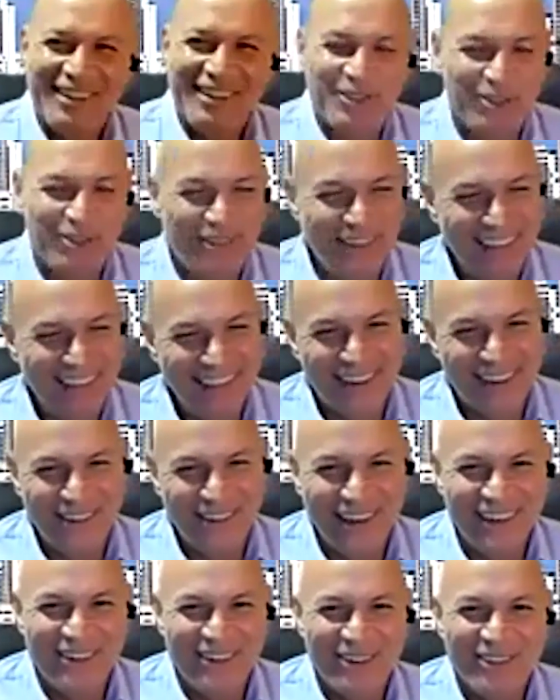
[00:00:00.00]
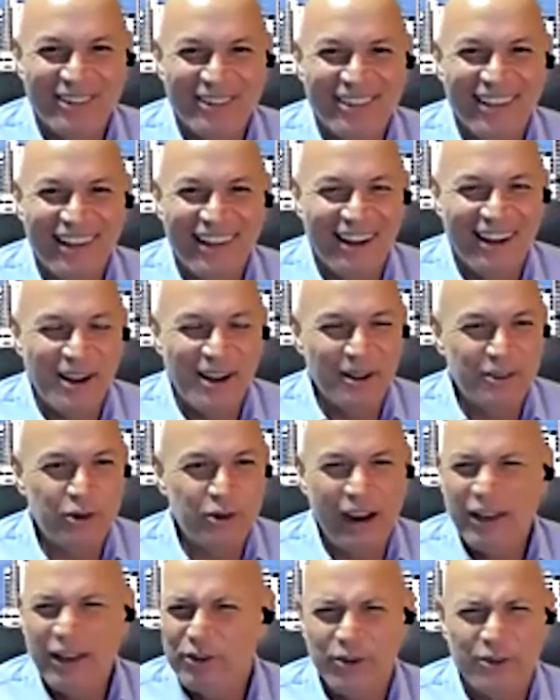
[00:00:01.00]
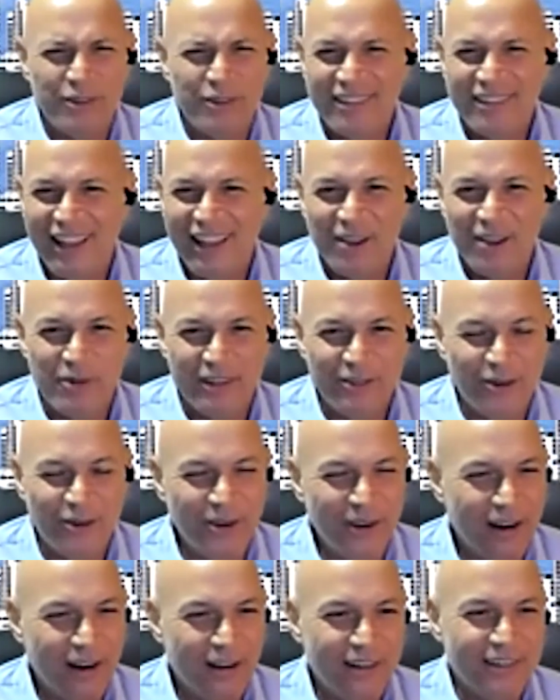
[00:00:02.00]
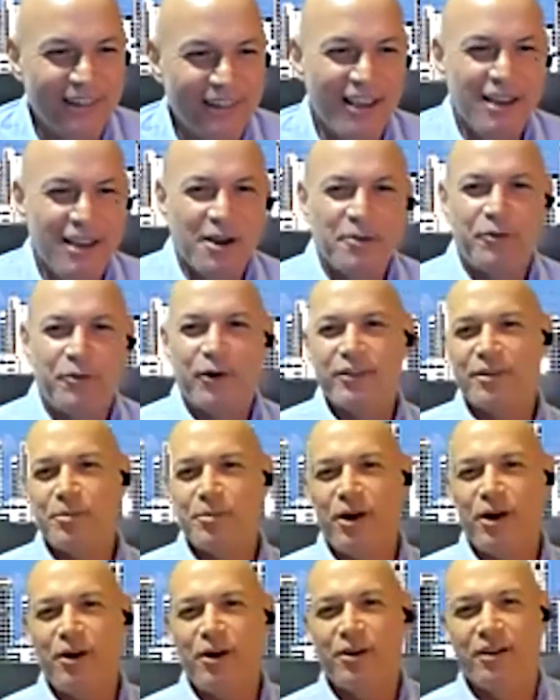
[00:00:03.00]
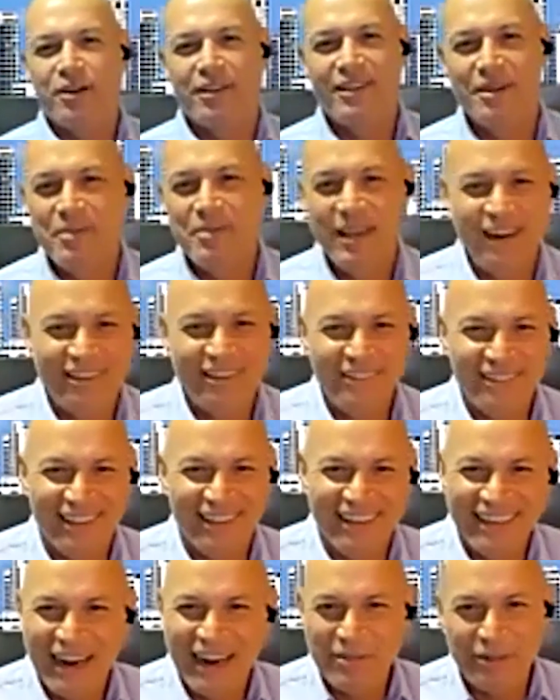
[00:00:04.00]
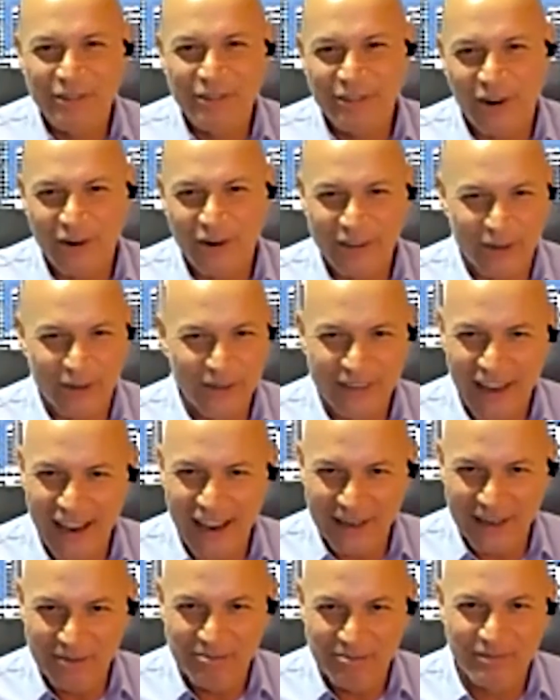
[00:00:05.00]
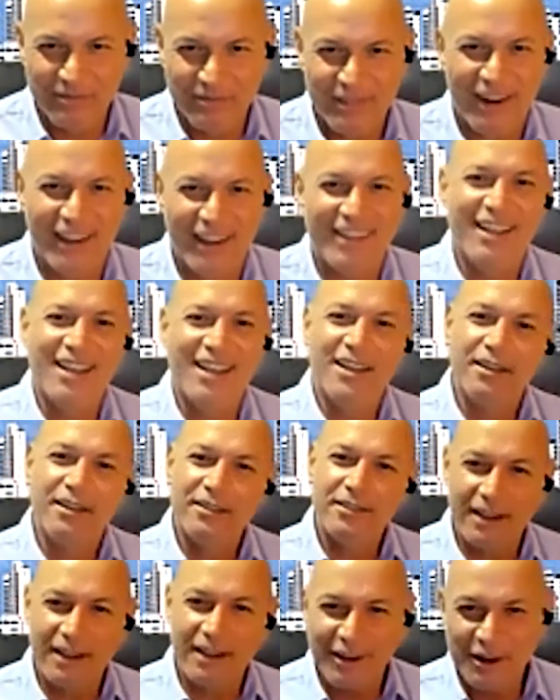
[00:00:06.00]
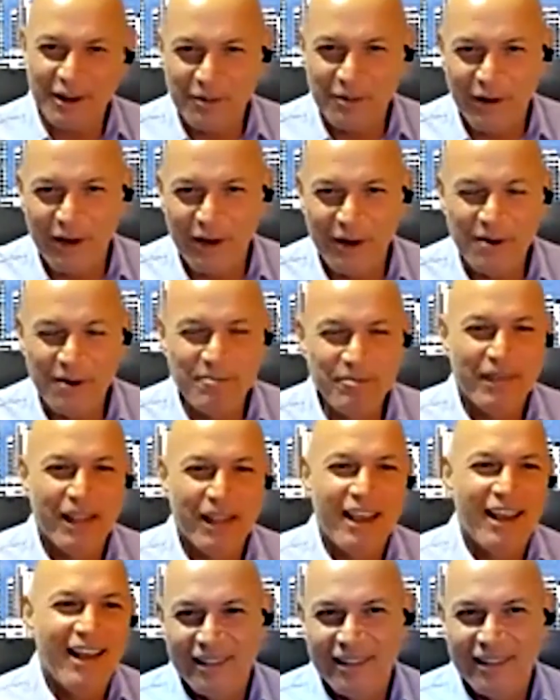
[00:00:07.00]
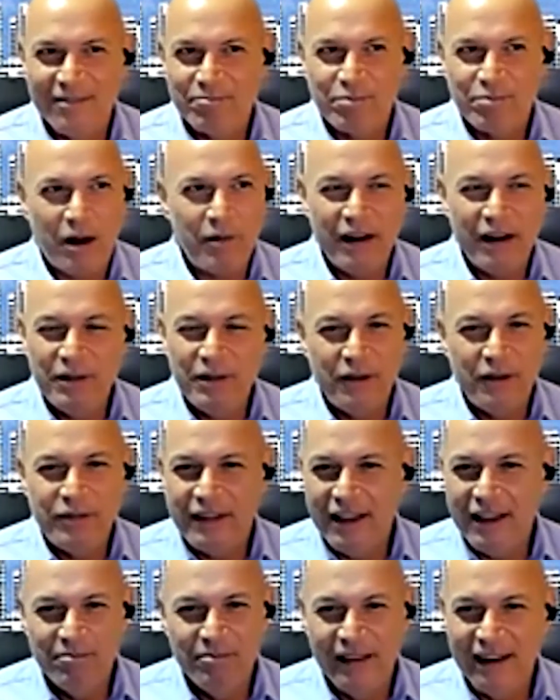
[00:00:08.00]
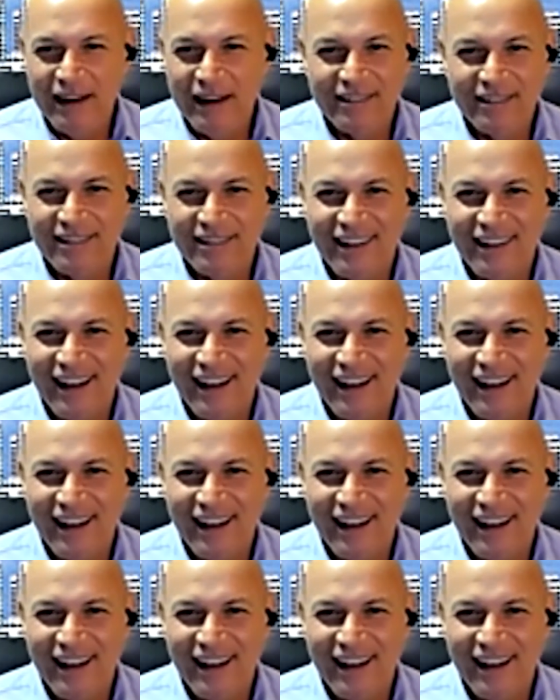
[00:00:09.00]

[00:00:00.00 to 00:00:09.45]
to see the gringos trying to understand what's going on. First of all, the meetings never start on time. Right. Second of all, probably 15 minutes